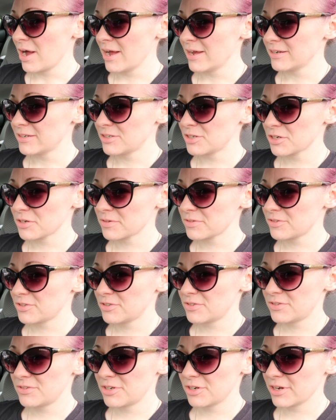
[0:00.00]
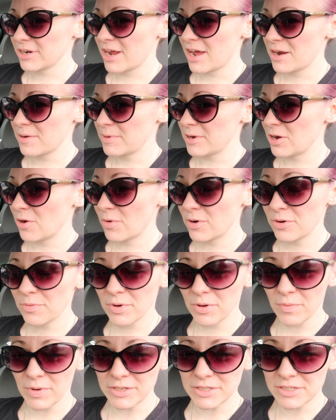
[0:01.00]
I took took it out of me. No wonder
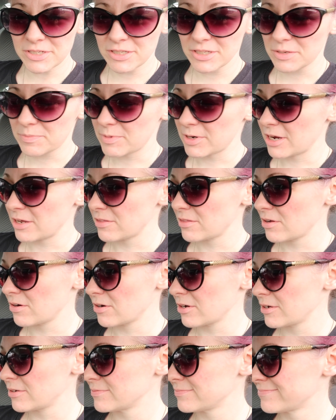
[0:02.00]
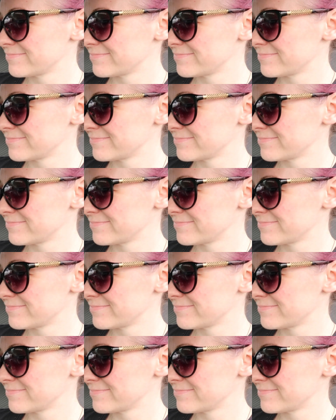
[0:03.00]
we went to sleep at 8.30.